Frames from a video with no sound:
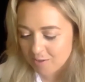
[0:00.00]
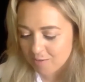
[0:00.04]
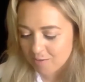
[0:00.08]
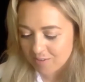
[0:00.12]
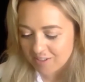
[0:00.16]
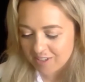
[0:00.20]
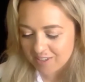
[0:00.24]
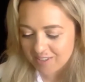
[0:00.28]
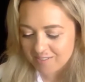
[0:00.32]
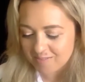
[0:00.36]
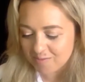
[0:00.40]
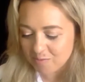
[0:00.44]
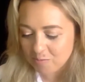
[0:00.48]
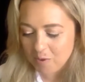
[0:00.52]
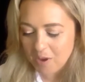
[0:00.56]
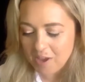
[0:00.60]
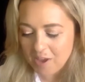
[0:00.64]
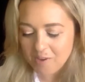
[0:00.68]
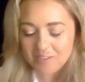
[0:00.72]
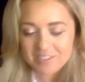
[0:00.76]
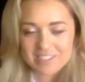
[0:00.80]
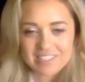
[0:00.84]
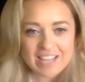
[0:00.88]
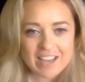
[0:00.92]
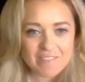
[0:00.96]
You've got
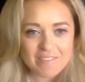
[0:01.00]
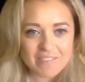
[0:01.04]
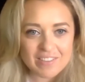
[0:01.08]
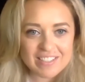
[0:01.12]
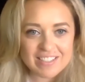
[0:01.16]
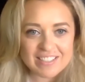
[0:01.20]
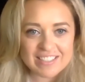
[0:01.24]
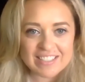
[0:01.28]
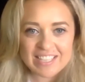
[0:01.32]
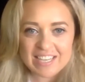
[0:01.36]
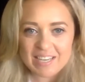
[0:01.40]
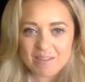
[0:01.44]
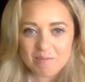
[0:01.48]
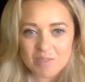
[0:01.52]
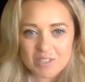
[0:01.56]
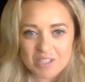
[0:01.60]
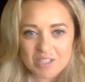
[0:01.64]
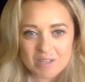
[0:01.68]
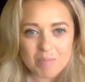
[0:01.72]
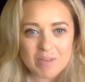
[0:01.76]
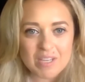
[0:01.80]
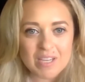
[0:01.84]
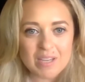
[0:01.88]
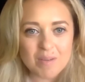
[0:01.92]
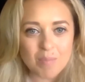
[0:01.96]
Wales Sevens, Team
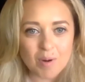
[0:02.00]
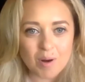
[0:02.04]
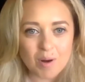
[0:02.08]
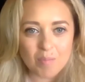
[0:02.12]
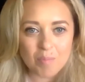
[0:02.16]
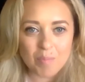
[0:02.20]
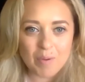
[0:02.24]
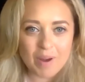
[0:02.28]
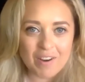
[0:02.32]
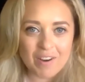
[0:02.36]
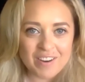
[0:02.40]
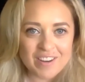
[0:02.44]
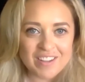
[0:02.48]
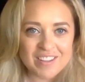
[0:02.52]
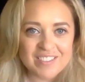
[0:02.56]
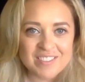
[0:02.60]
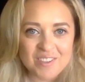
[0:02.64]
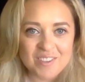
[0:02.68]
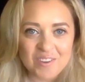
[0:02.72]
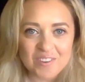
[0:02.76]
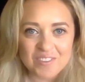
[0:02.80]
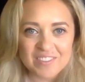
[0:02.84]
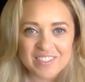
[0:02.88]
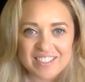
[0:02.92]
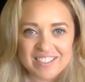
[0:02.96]
GB, Barbarians,
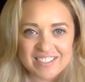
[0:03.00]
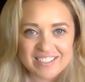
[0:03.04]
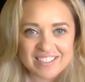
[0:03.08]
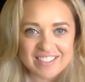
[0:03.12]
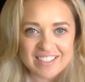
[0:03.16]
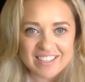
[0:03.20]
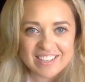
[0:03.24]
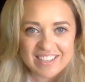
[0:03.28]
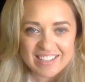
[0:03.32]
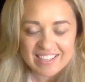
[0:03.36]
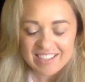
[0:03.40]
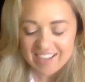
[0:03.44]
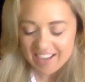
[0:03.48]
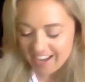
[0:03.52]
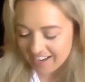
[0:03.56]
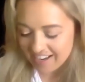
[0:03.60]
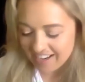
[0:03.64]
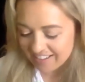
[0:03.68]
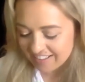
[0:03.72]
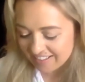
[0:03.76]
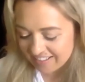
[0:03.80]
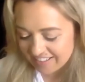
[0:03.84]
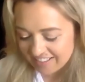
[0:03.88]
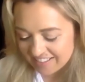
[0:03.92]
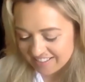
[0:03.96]
all these
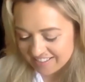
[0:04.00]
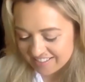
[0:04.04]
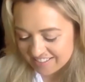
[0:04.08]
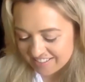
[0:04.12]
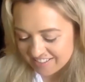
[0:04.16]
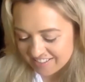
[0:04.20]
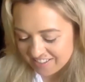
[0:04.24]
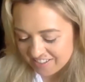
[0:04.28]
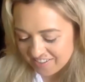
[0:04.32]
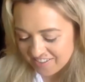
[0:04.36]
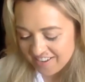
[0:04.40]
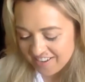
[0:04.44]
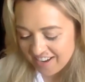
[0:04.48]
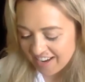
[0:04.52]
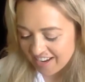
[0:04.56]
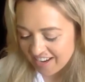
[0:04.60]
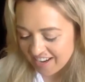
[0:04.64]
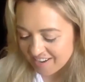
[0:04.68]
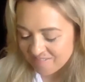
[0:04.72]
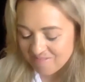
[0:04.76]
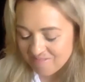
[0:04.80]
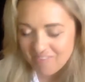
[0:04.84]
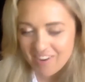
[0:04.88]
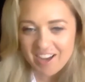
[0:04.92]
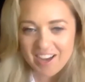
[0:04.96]
accolades to your
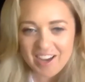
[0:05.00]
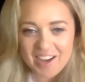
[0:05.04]
name.